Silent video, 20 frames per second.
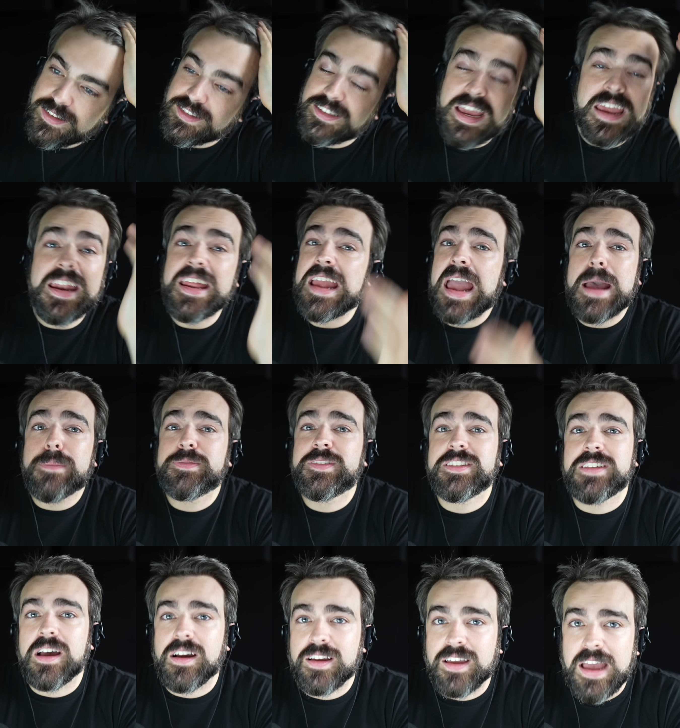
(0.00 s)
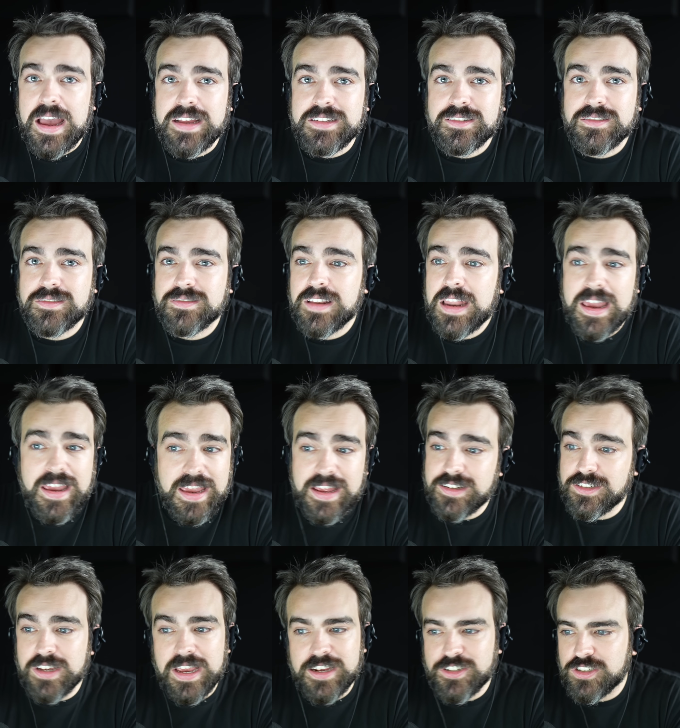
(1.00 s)
Dating apps suck, guys. Like,
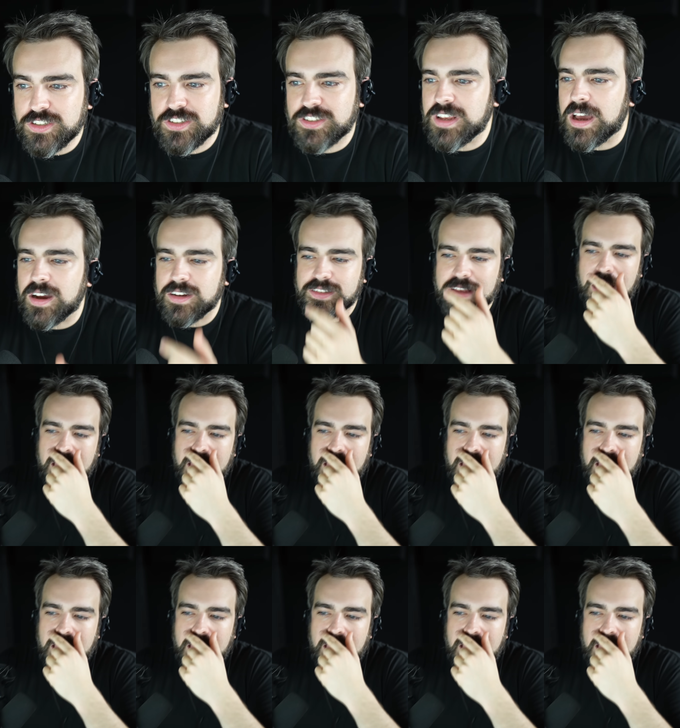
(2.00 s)
it just sucks.